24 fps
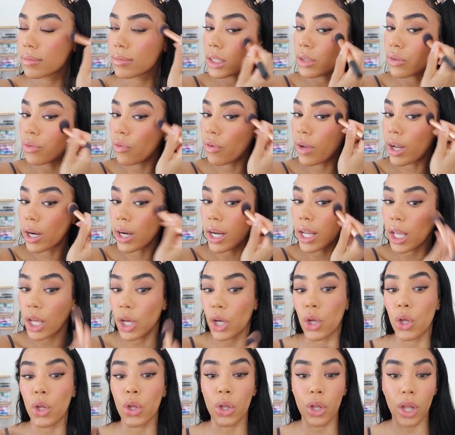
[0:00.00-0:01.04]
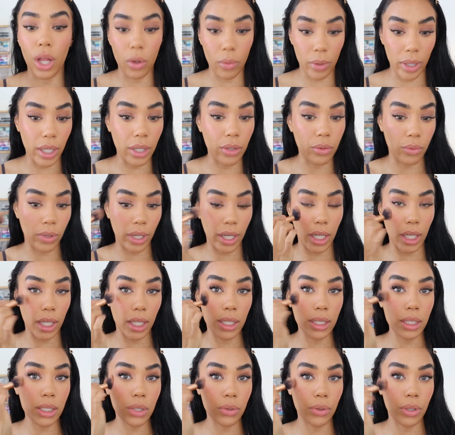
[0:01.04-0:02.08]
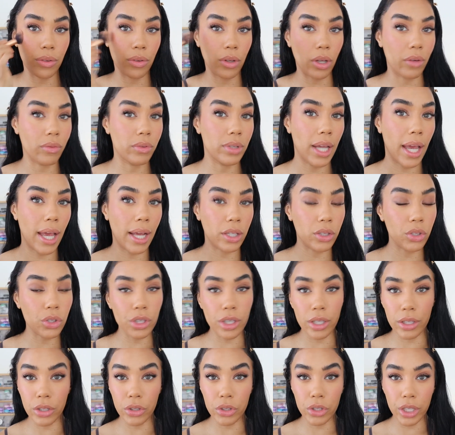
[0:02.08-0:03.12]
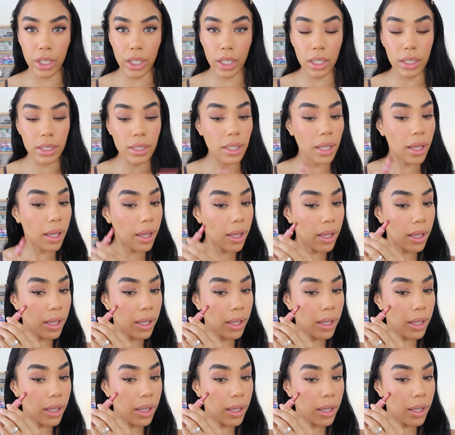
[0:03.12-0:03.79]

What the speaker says: This is very glowy and radiant, so if you have texture on your cheeks,